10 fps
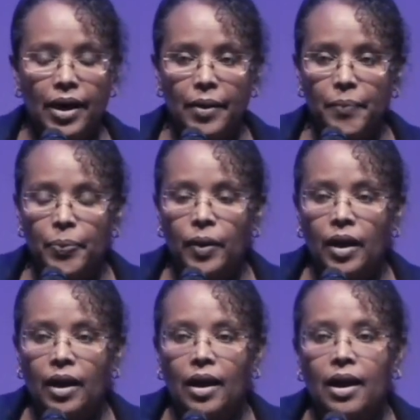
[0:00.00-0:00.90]
right?
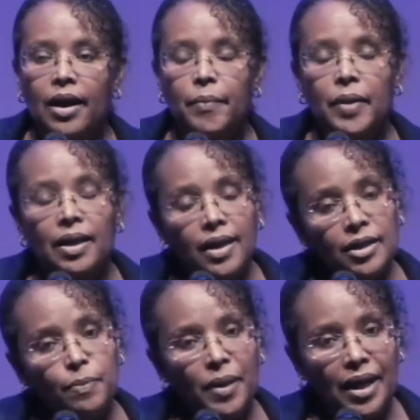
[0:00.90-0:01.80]
Um, and
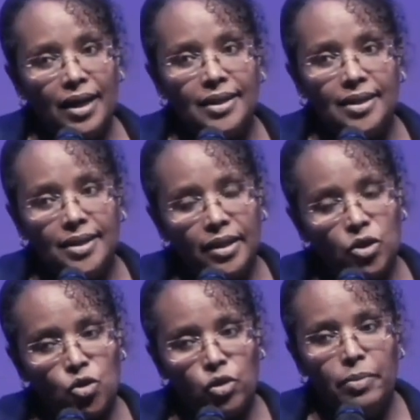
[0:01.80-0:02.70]
that's because it's
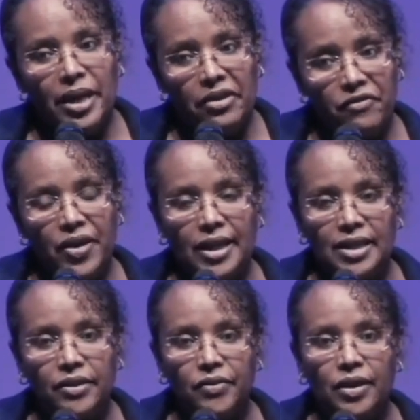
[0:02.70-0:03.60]
extremely
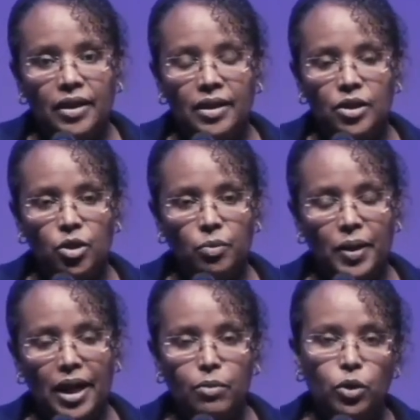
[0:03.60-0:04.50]
effective to
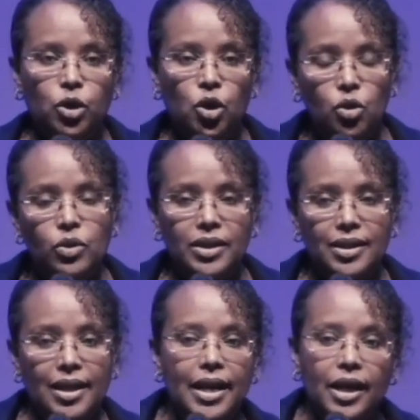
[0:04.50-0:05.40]
be able to use
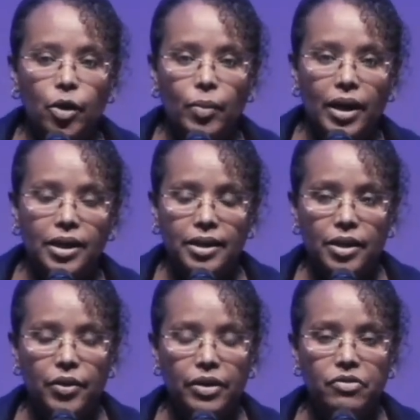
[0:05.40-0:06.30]
this kind of
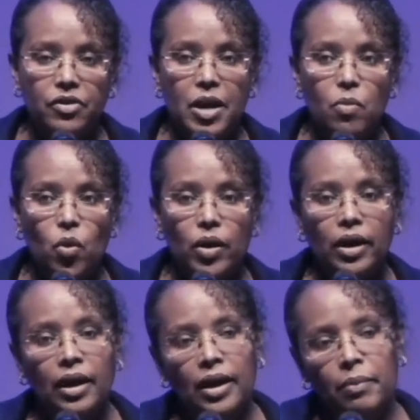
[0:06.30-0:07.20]
humanitarian framework
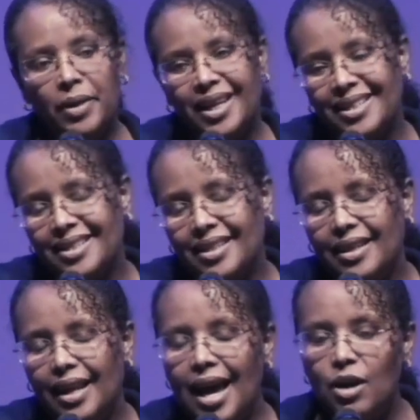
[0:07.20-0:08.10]
because it
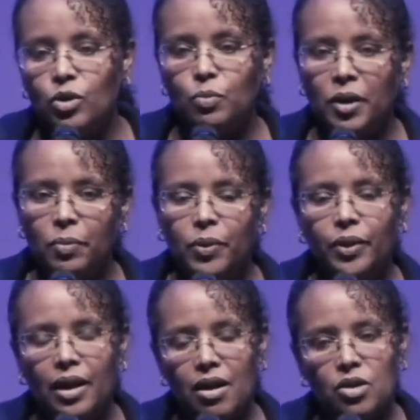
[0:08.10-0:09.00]
allows
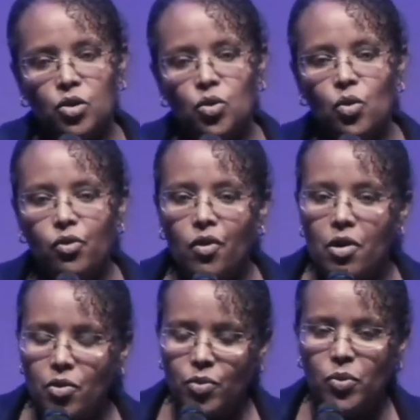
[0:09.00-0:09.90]
people that are so
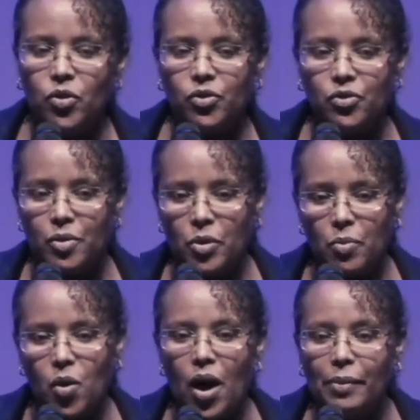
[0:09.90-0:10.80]
far removed from
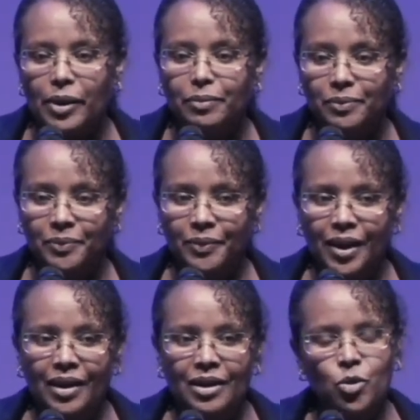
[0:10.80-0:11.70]
the problem
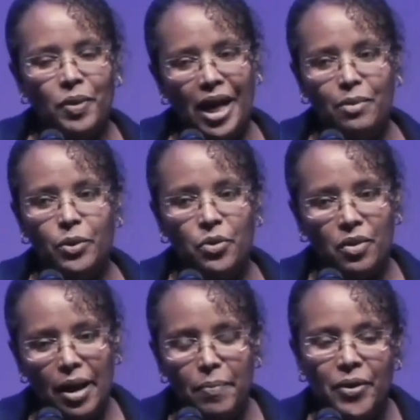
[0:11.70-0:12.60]
to be able
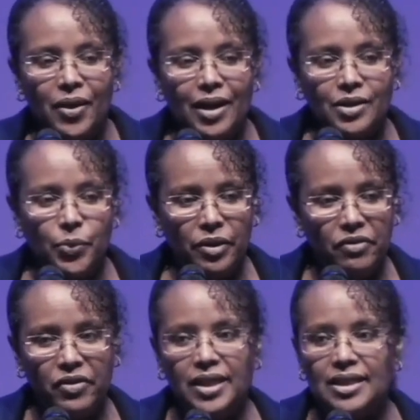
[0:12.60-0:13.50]
to empathize with
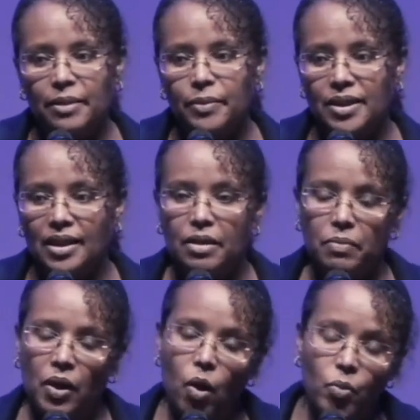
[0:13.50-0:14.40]
the victims
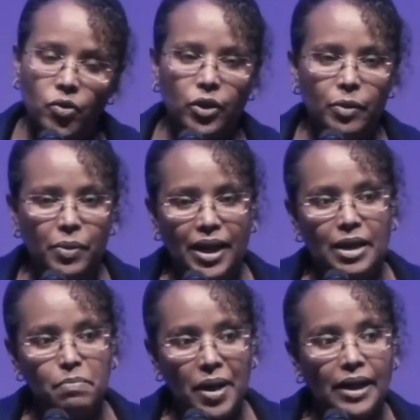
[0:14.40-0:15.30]
and hopefully be
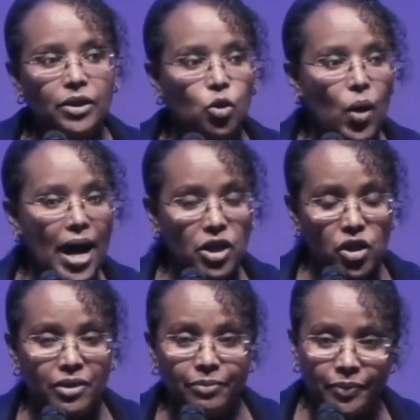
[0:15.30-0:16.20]
compelled to
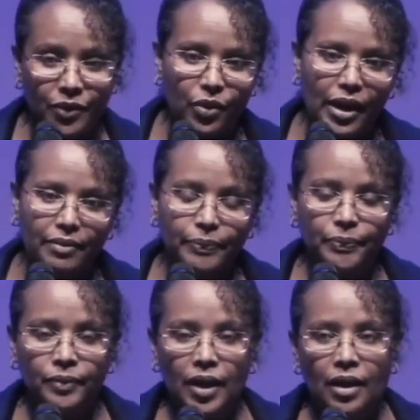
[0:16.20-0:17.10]
action, right?
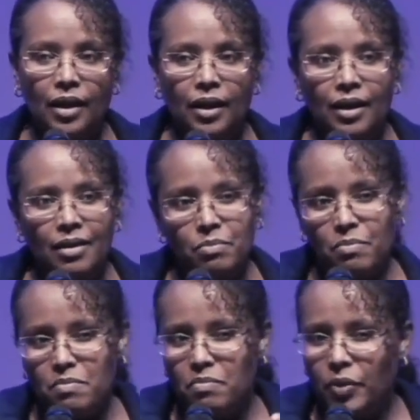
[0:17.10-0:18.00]

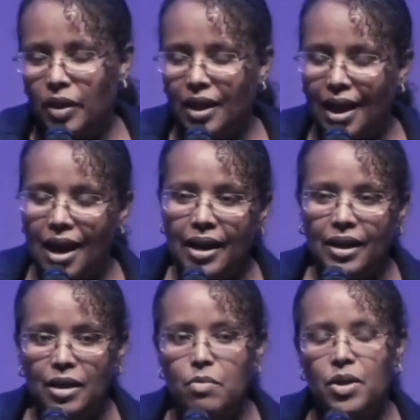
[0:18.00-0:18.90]
The
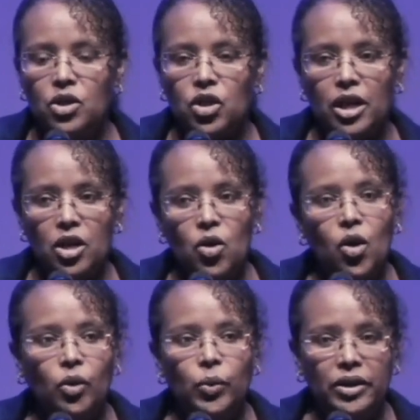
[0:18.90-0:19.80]
kind of image that
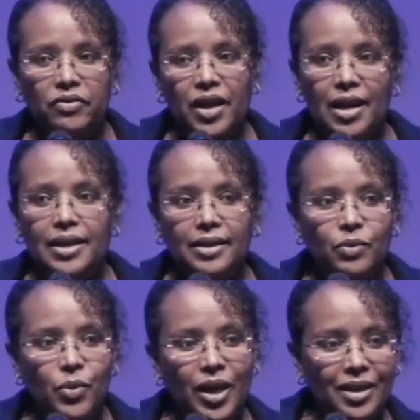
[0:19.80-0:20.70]
y'all would have
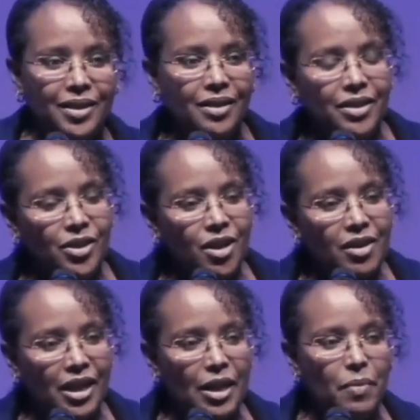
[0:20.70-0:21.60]
gotten when I started
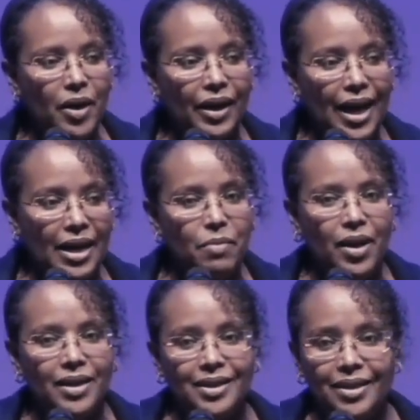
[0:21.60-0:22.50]
talking about
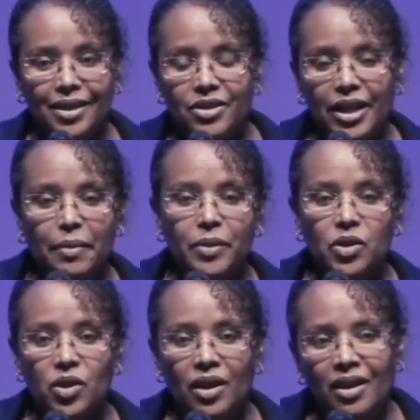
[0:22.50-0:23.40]
landmines and their
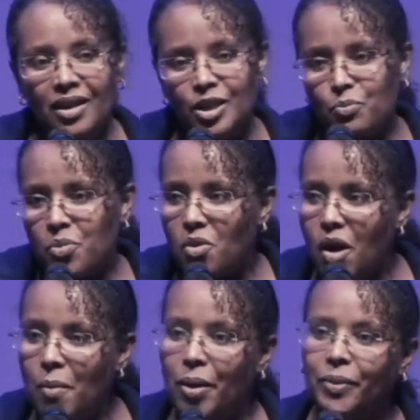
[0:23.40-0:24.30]
damage is
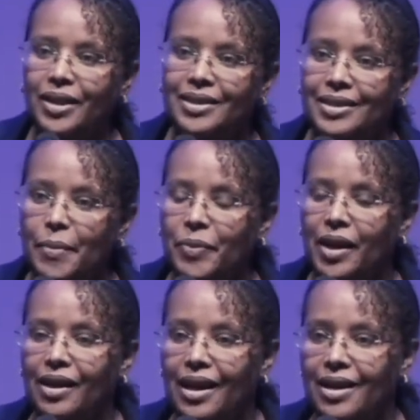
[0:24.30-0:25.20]
probably
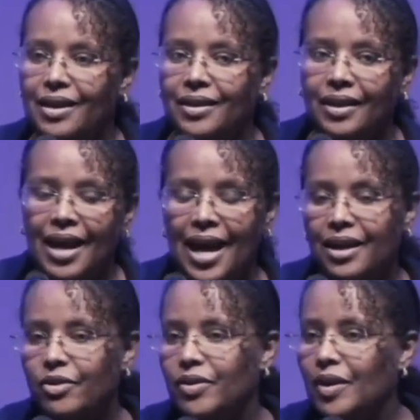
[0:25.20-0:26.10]
something like
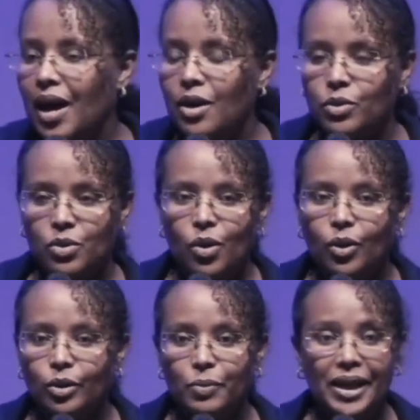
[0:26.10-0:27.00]
head of a
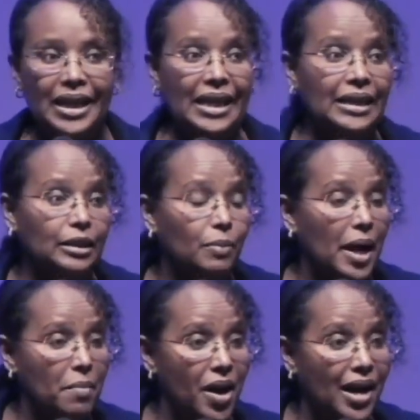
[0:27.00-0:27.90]
household being killed
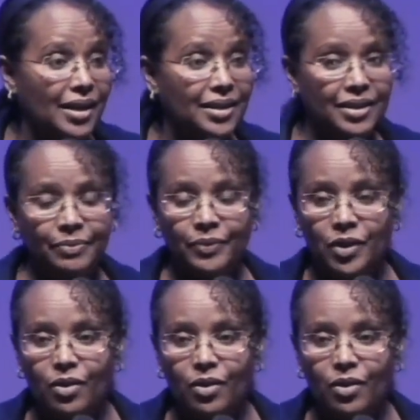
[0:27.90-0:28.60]
by mines,